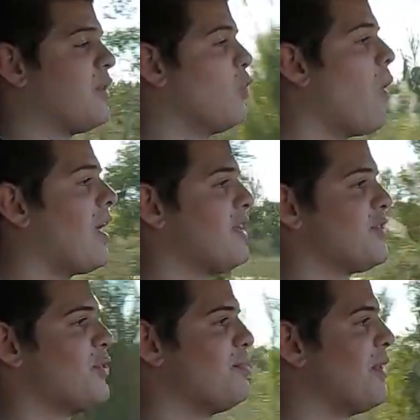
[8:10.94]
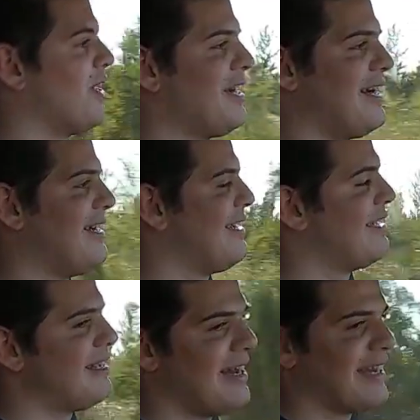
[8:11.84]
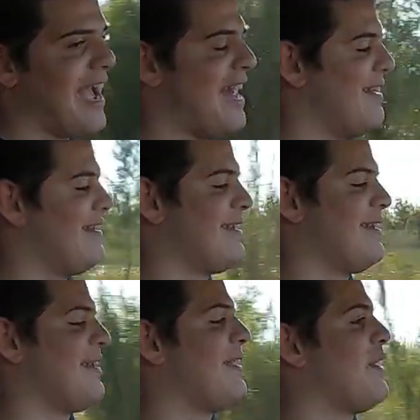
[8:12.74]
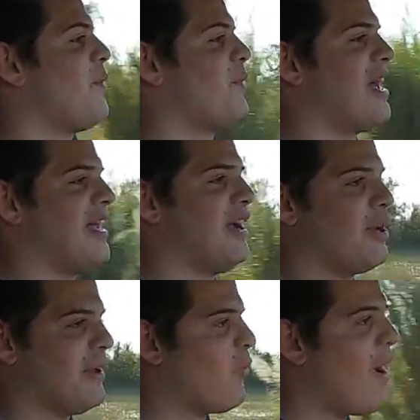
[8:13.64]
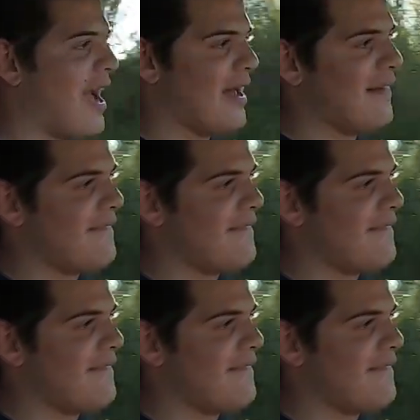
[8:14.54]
when you want it to. But again, we're not here to be quiet.